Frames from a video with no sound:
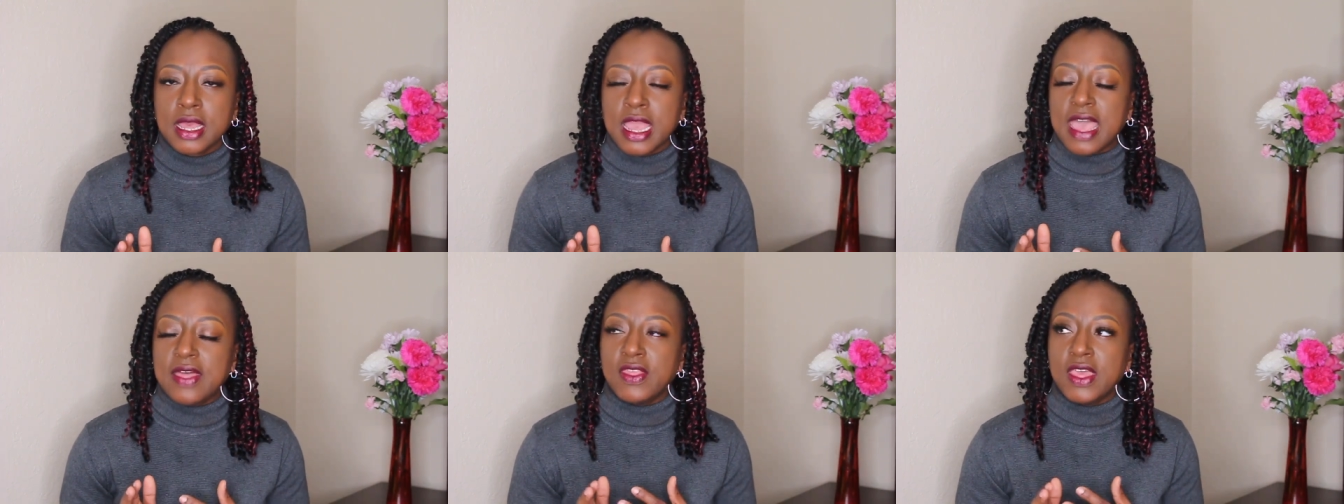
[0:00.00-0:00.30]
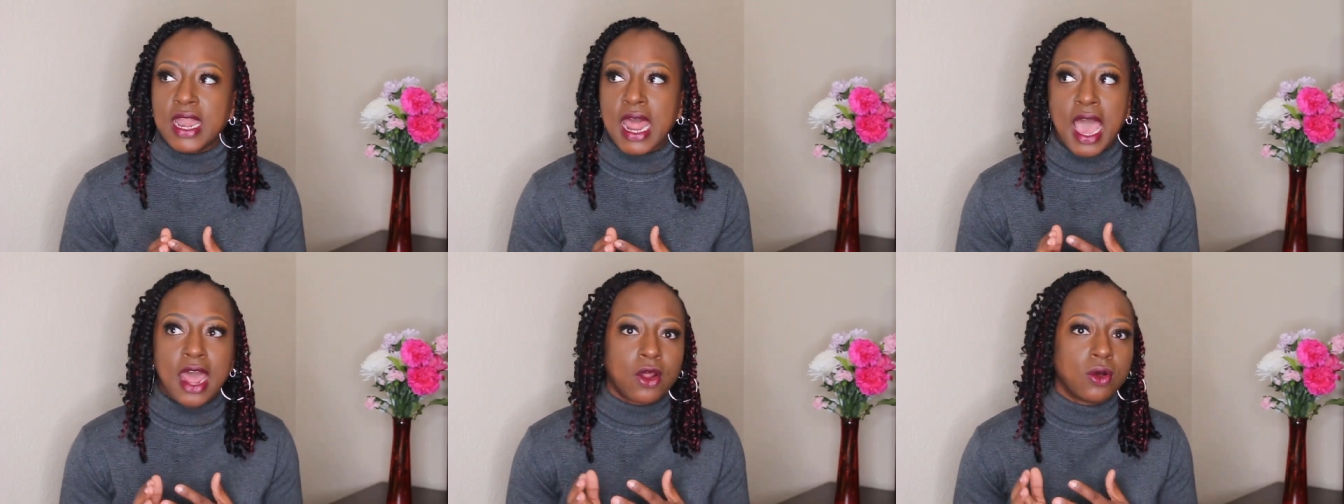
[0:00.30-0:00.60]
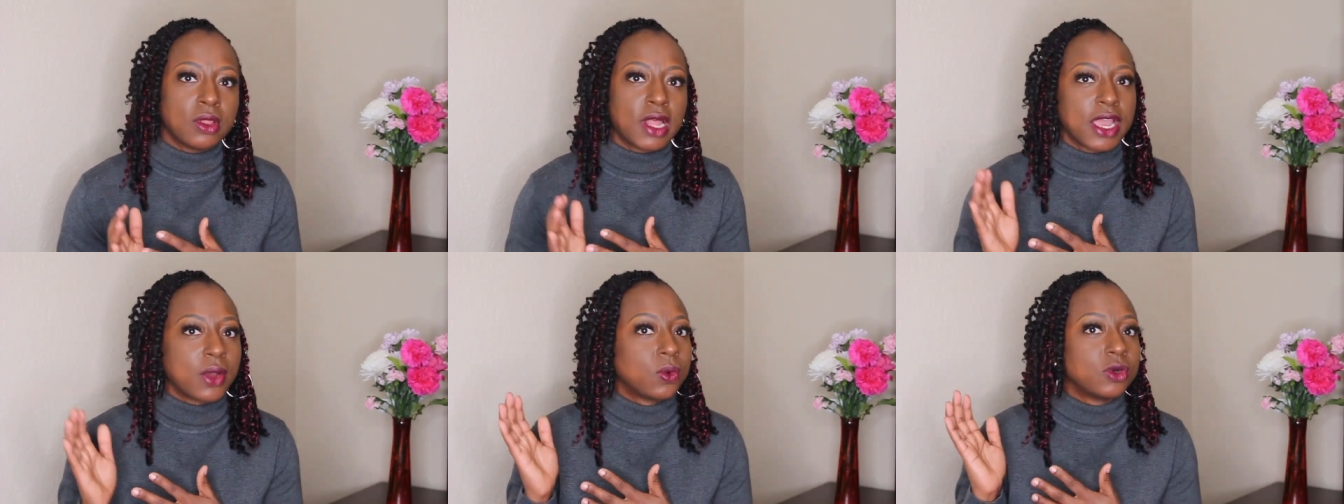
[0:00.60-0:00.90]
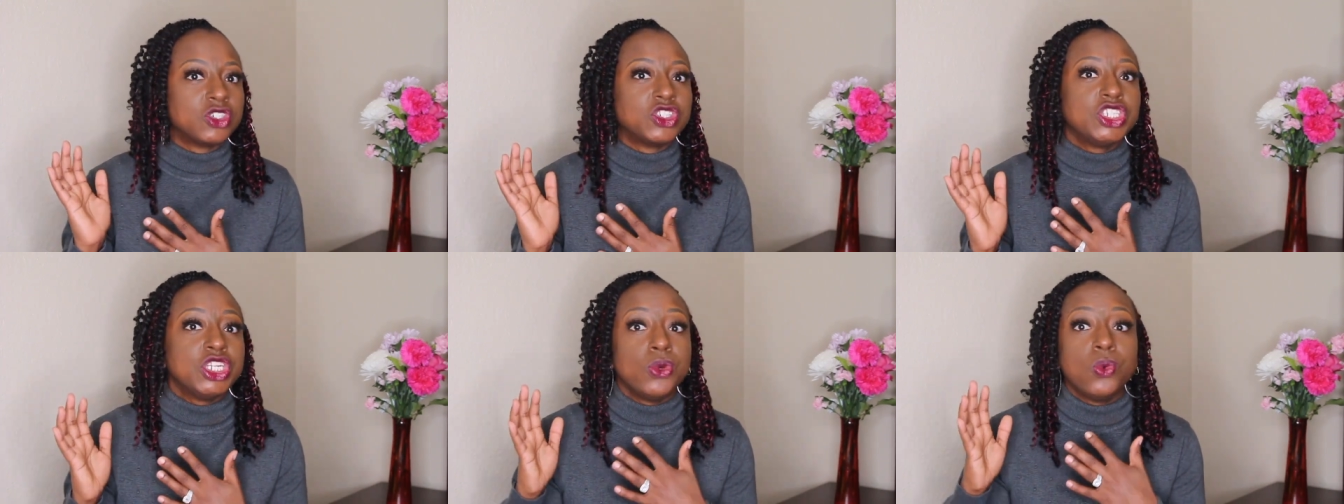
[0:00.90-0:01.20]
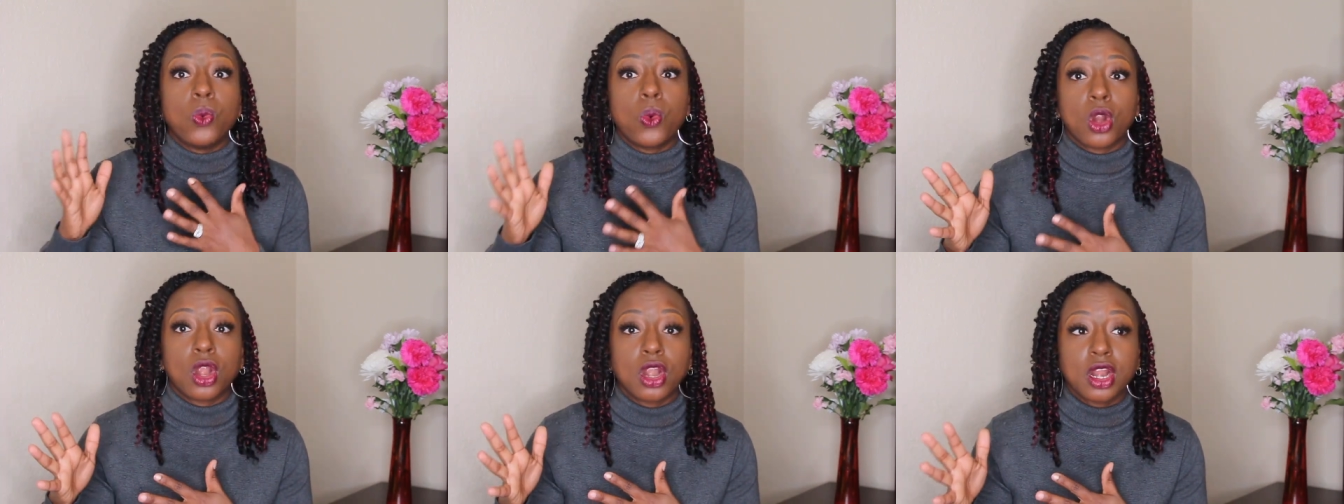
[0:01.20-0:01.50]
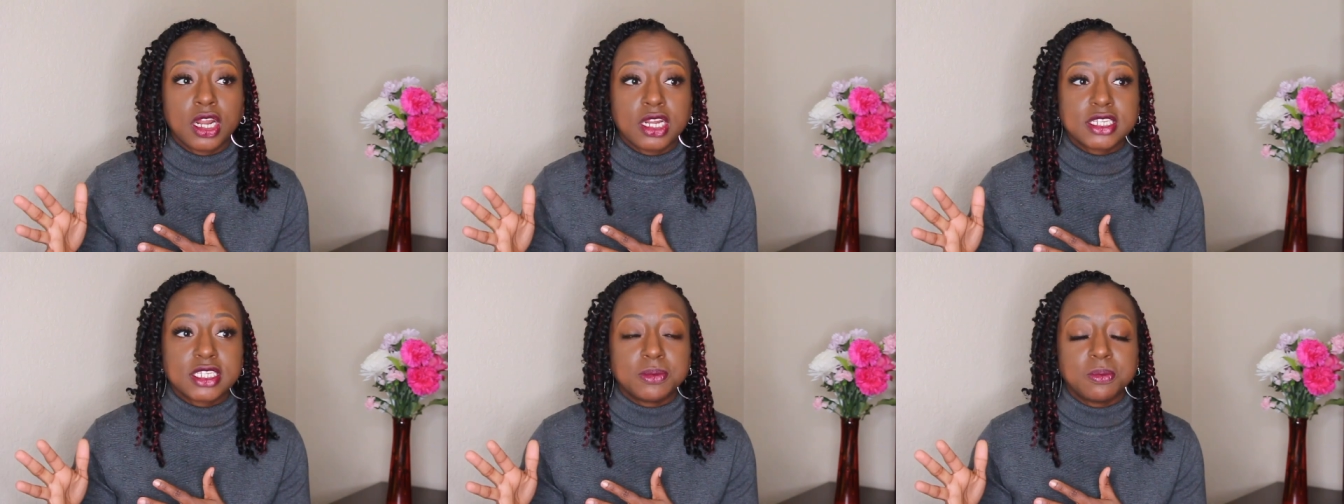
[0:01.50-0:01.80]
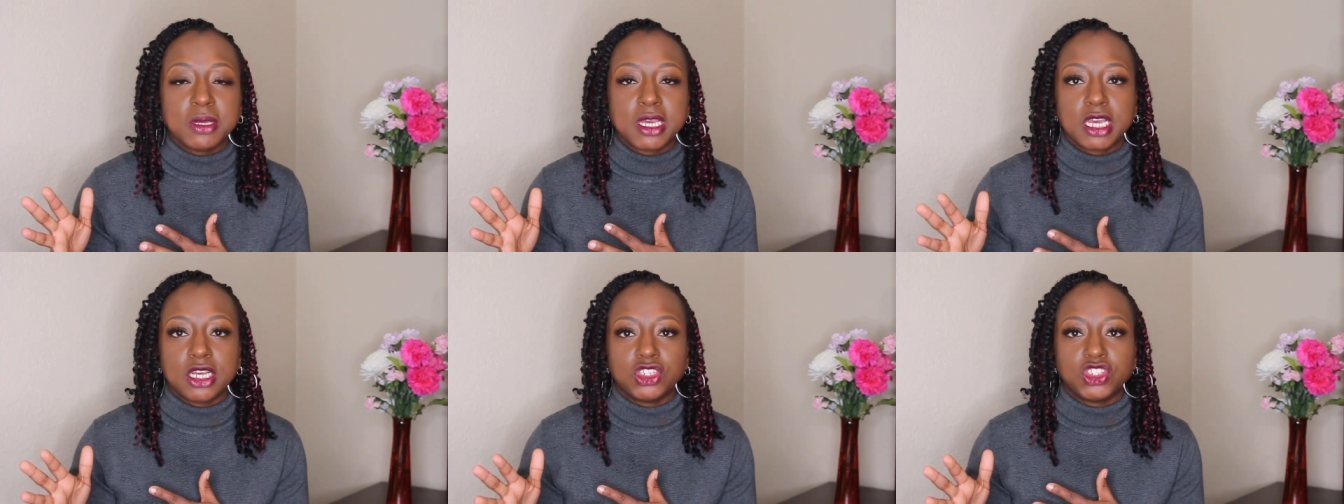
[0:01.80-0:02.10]
And then I don't like where she works,
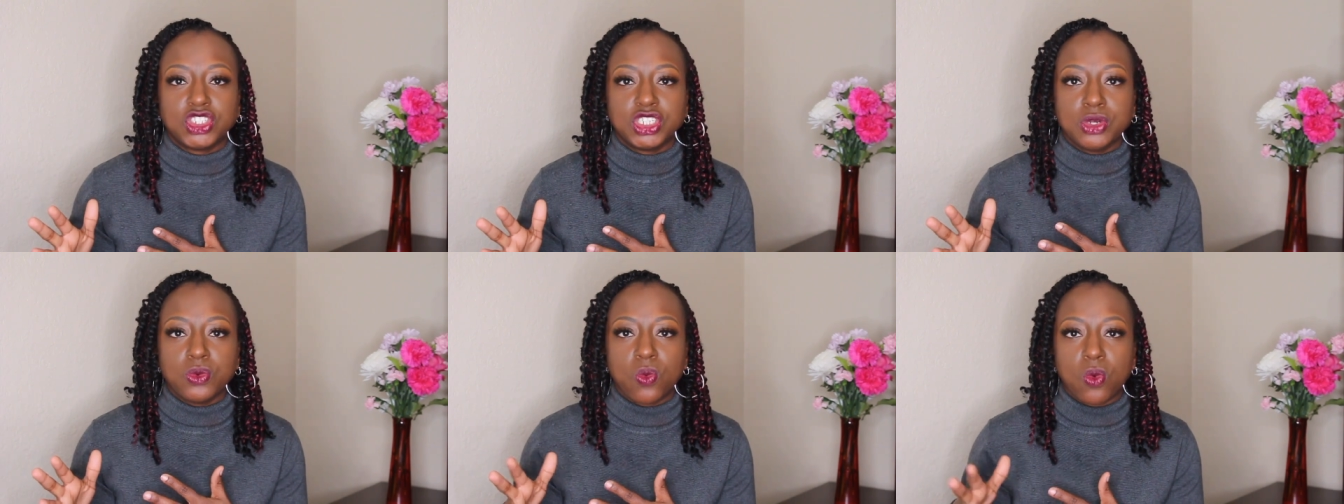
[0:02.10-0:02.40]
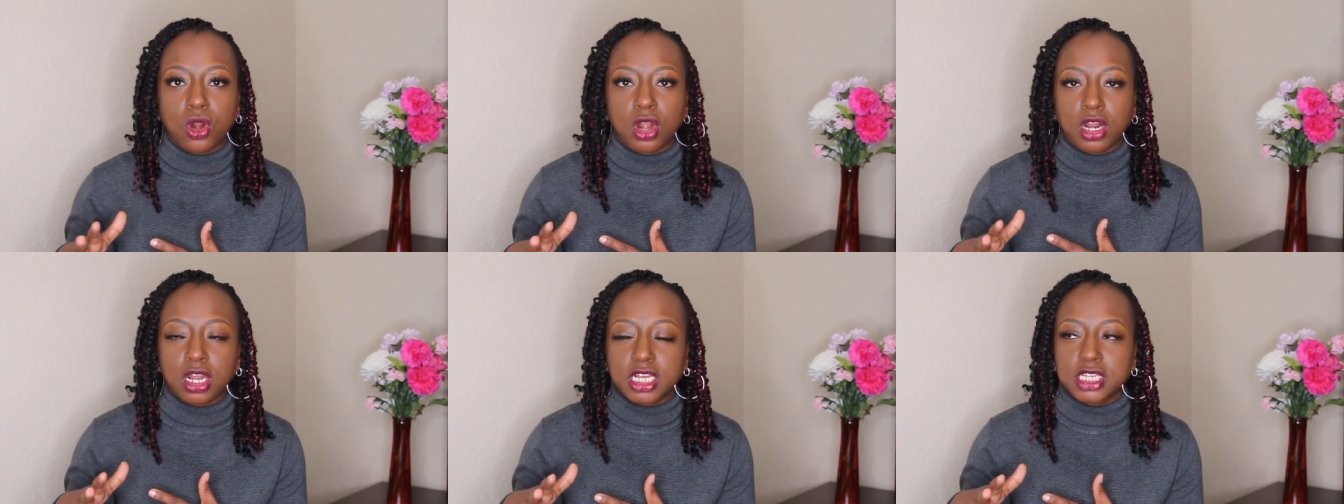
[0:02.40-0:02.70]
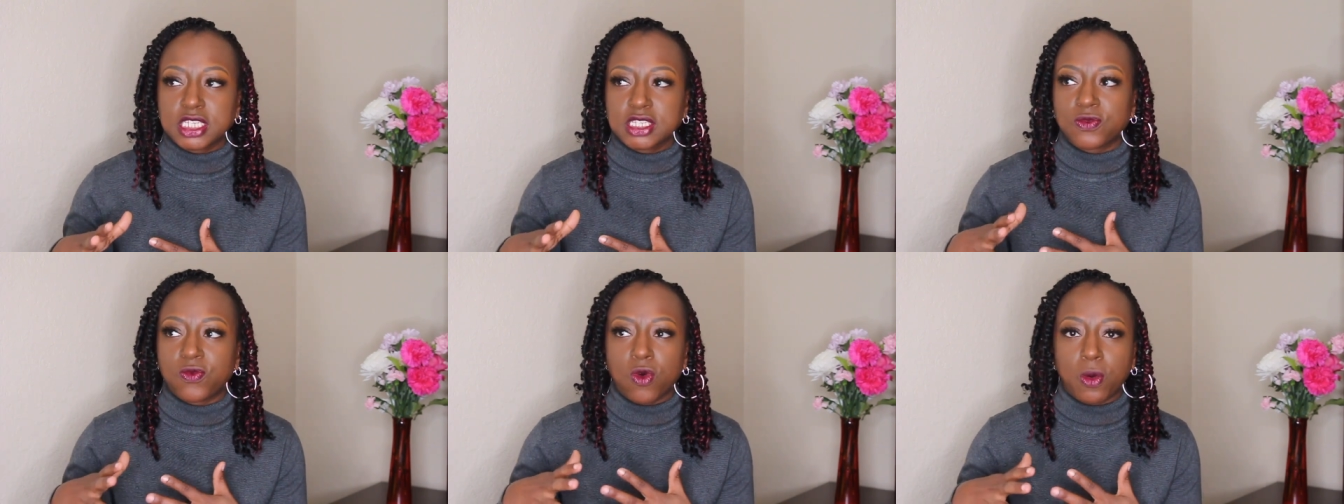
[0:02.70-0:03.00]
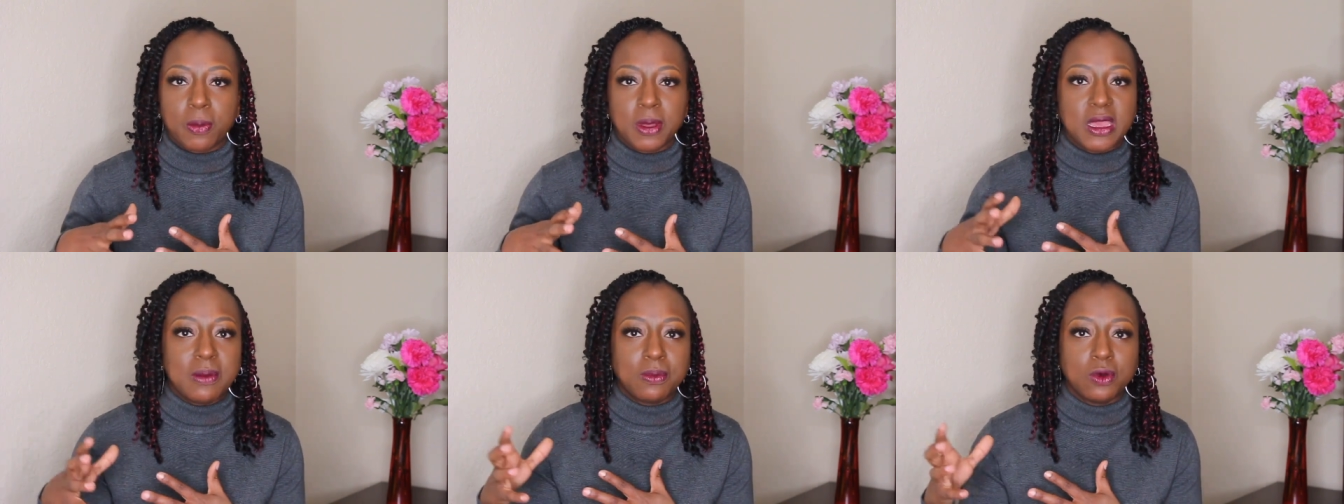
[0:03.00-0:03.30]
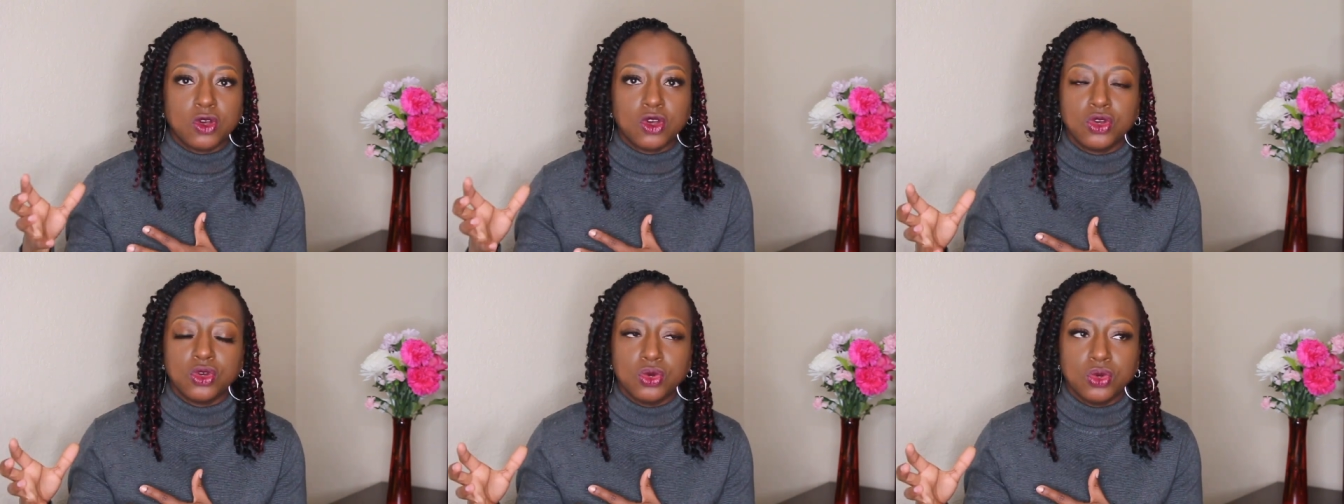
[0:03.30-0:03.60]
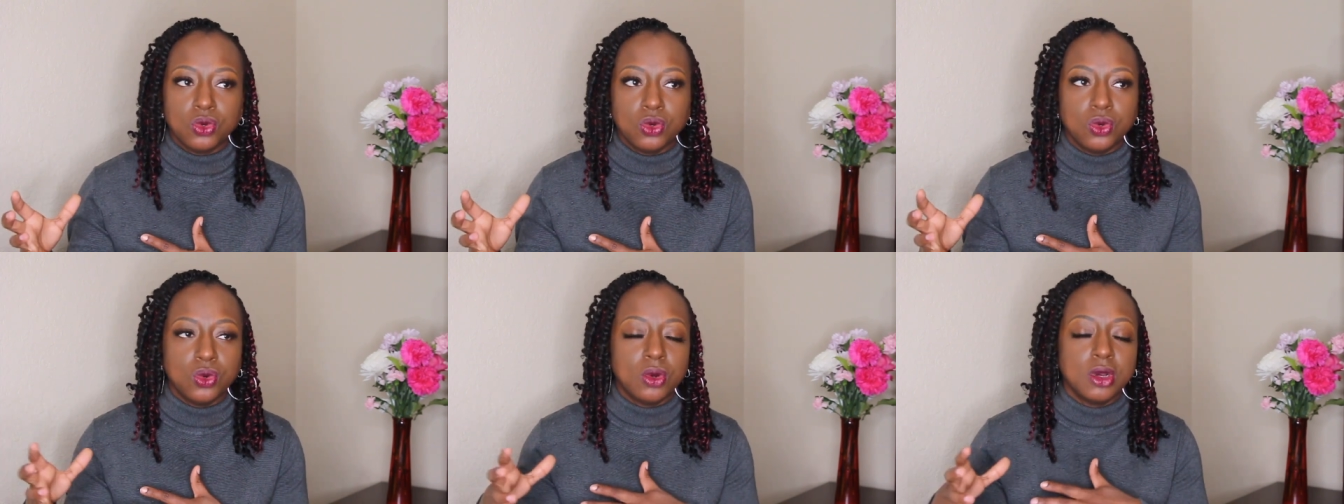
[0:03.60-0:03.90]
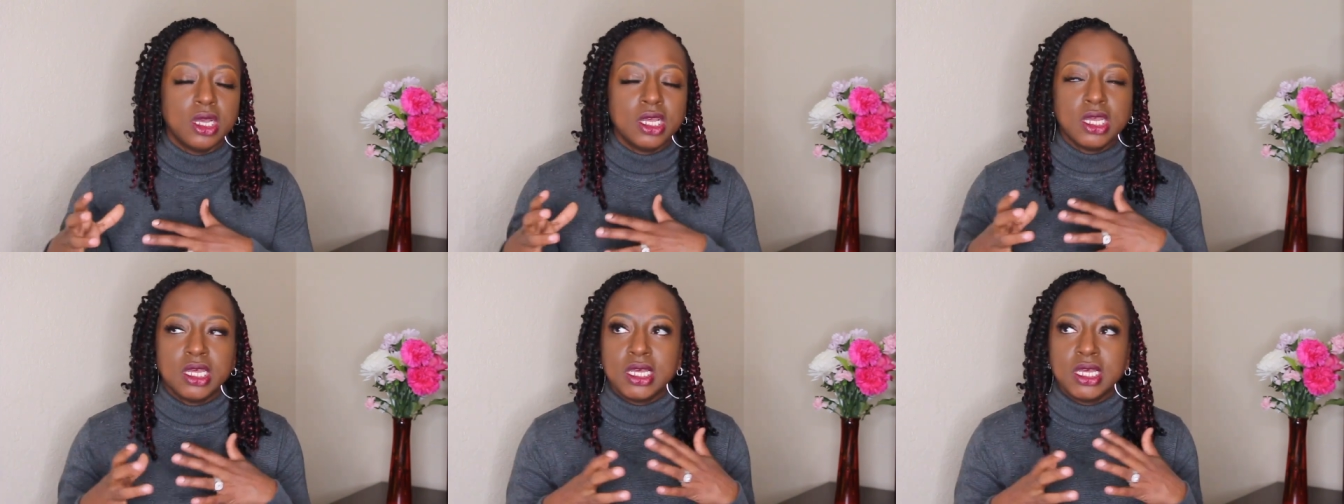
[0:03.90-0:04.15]
because she works for people who,